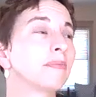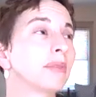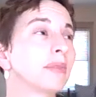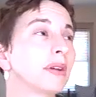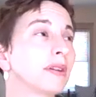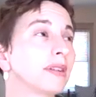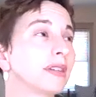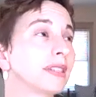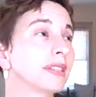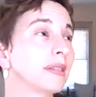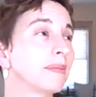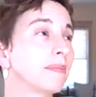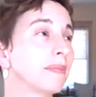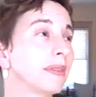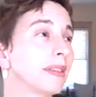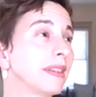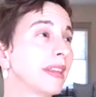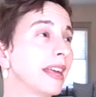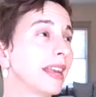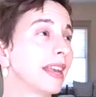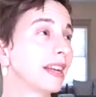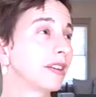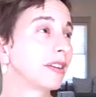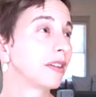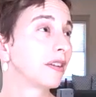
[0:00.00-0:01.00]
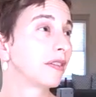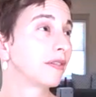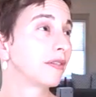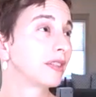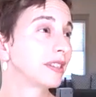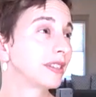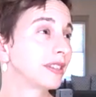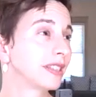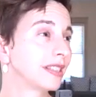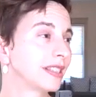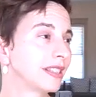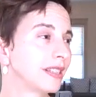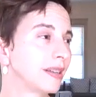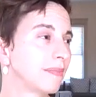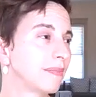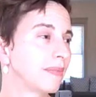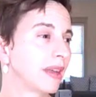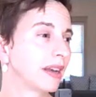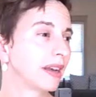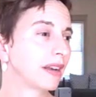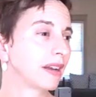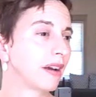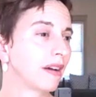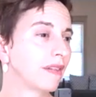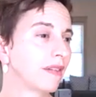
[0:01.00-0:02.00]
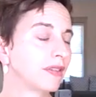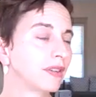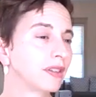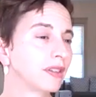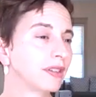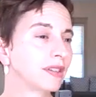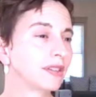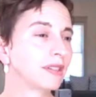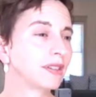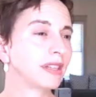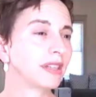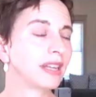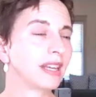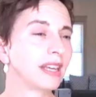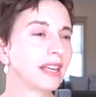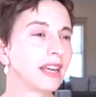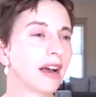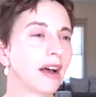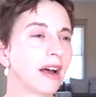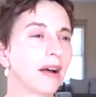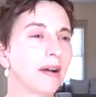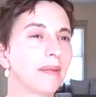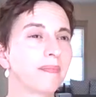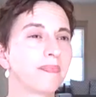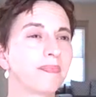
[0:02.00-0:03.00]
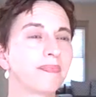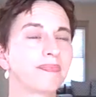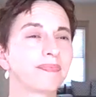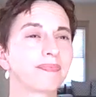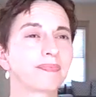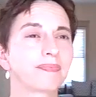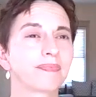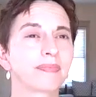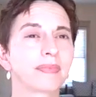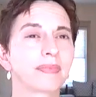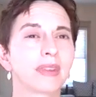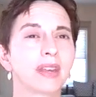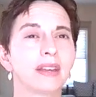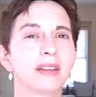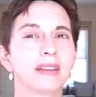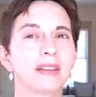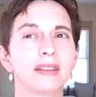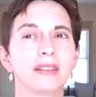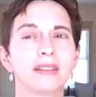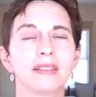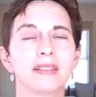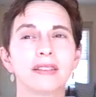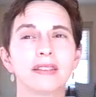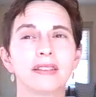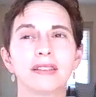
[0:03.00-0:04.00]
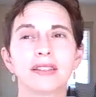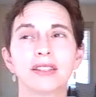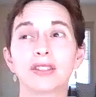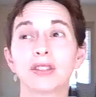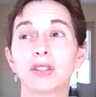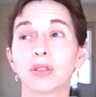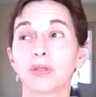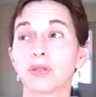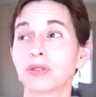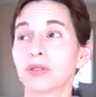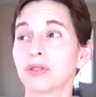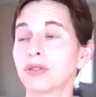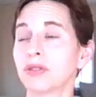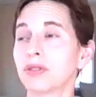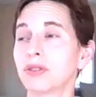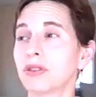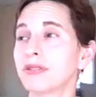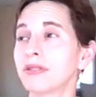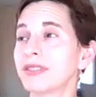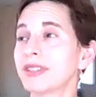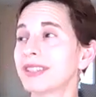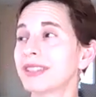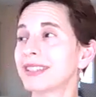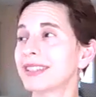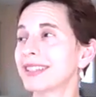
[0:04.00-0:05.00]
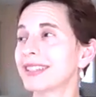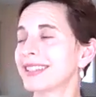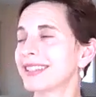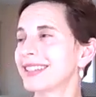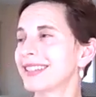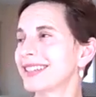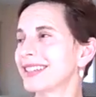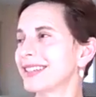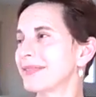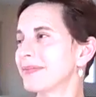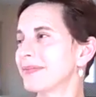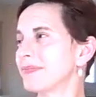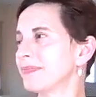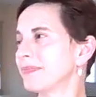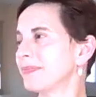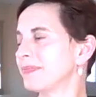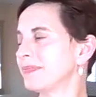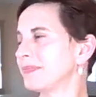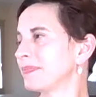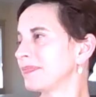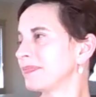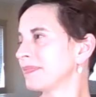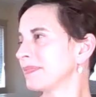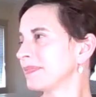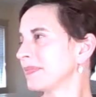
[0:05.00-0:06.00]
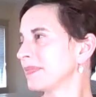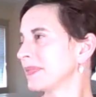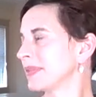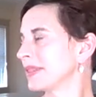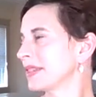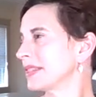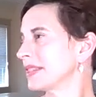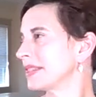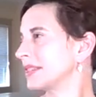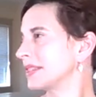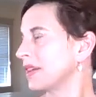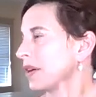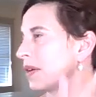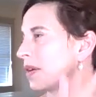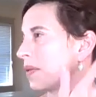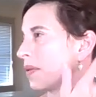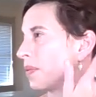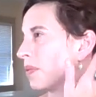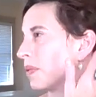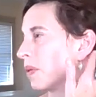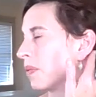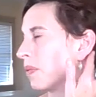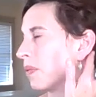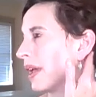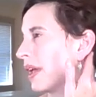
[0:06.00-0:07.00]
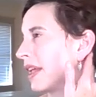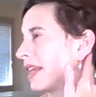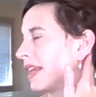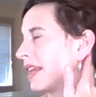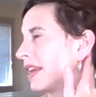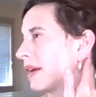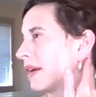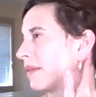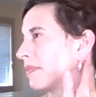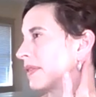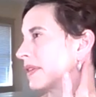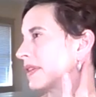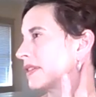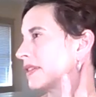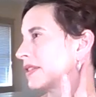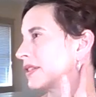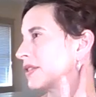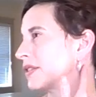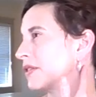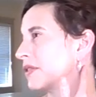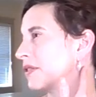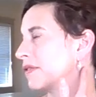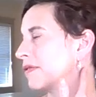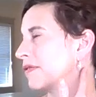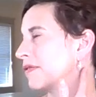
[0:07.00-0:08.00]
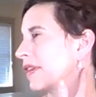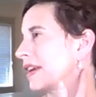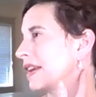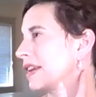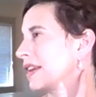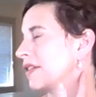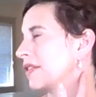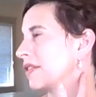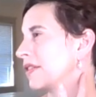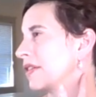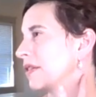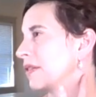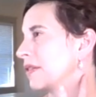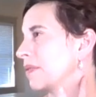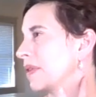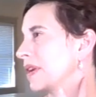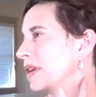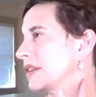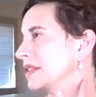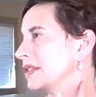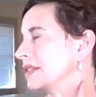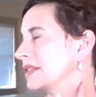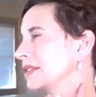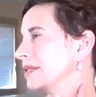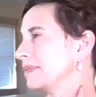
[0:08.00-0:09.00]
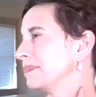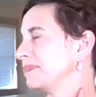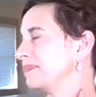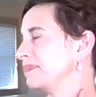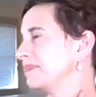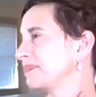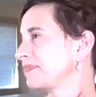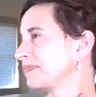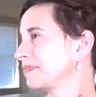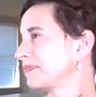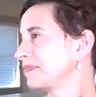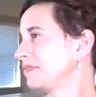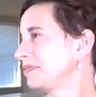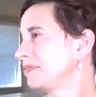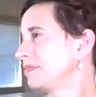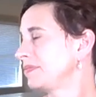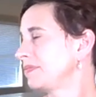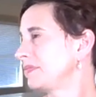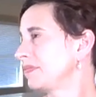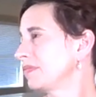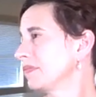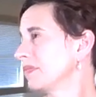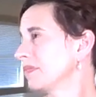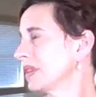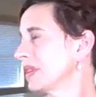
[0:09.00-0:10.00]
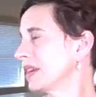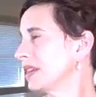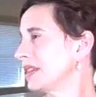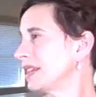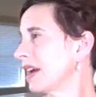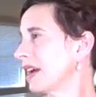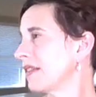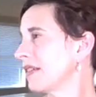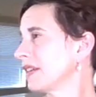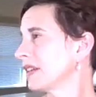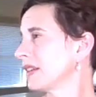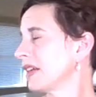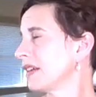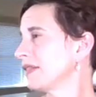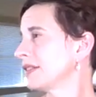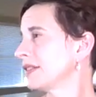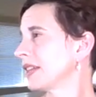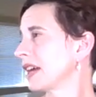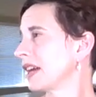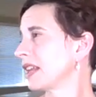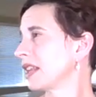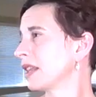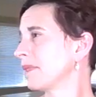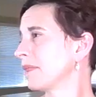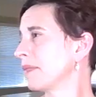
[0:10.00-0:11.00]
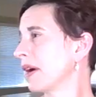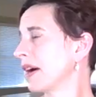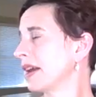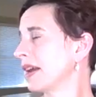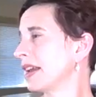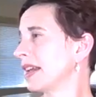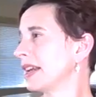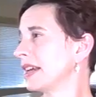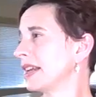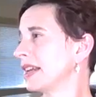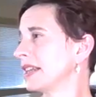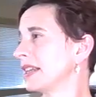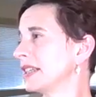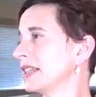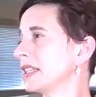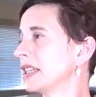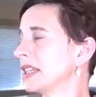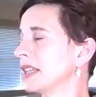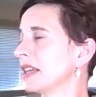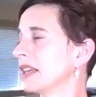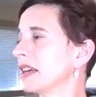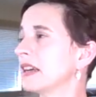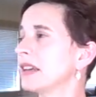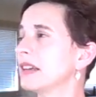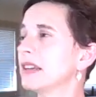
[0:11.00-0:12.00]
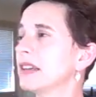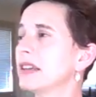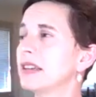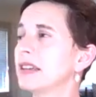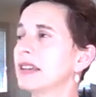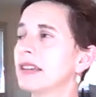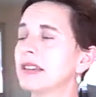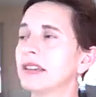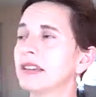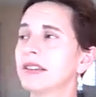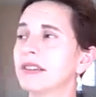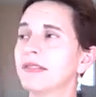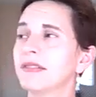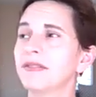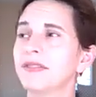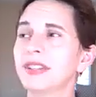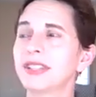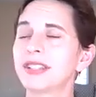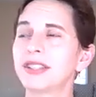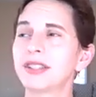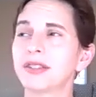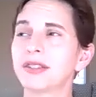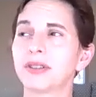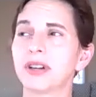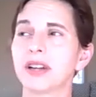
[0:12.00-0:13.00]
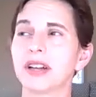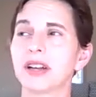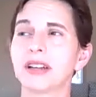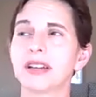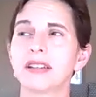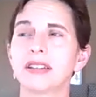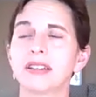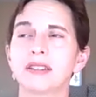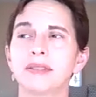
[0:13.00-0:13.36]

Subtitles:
parasympathetic nervous system that governs the social nervous system. So we're waking up this nerve right here that runs down the left side of the body and into the viscera,